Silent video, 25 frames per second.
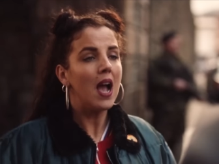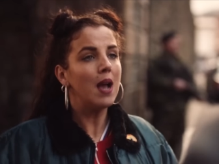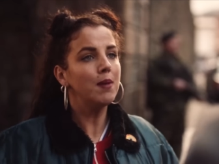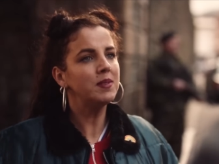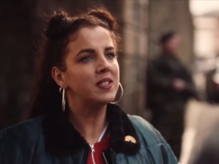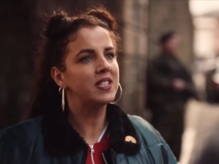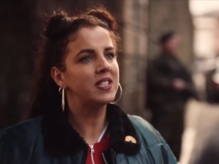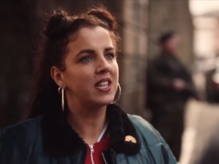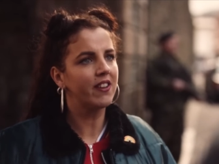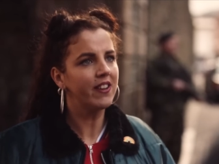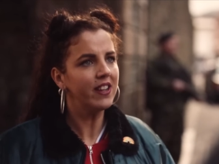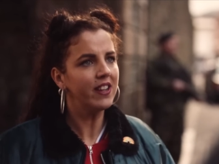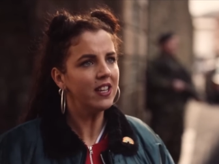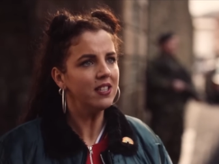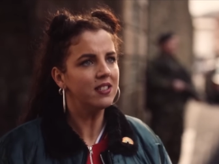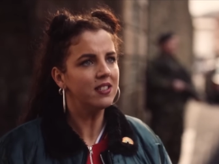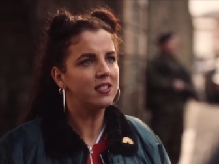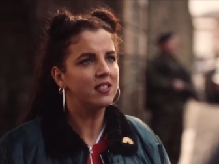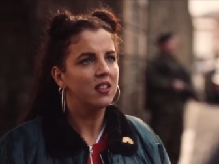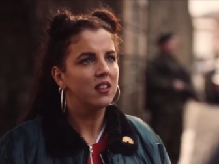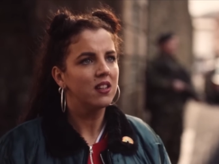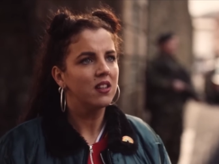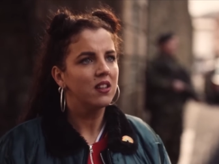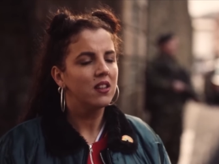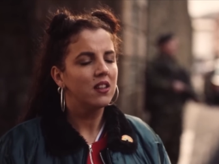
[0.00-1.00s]
I'm
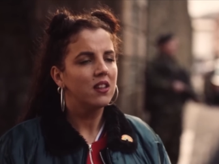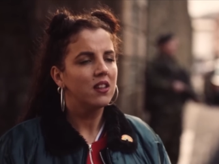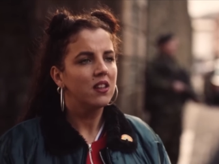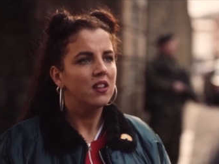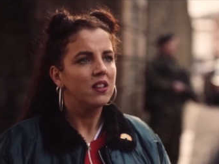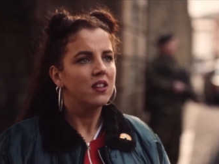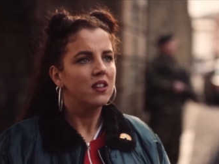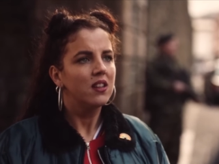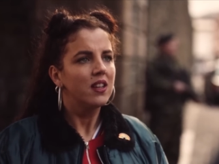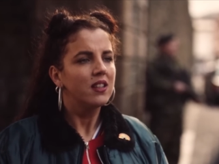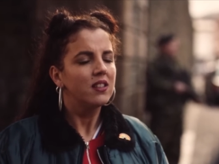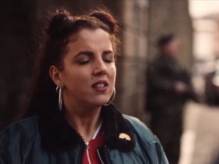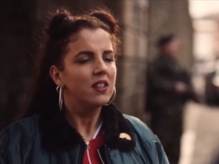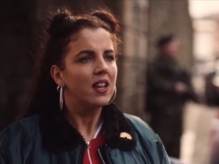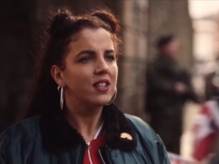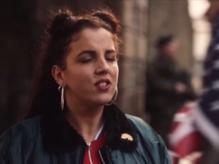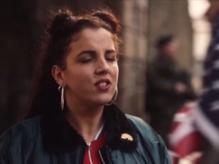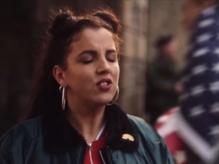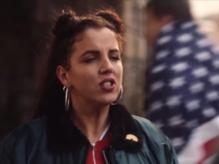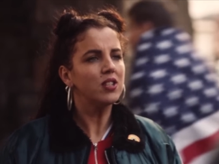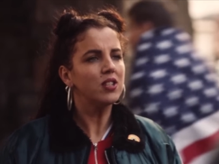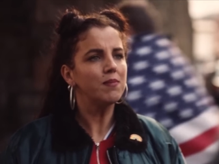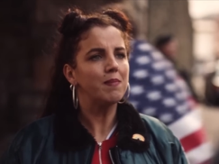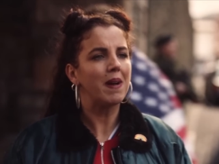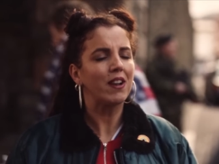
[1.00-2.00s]
serious.
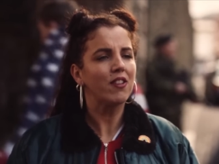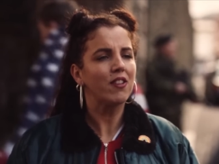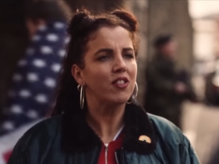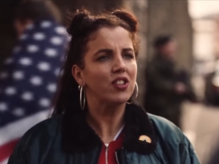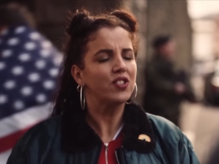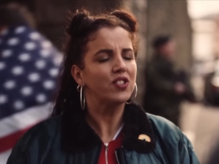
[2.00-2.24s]
It doesn't matter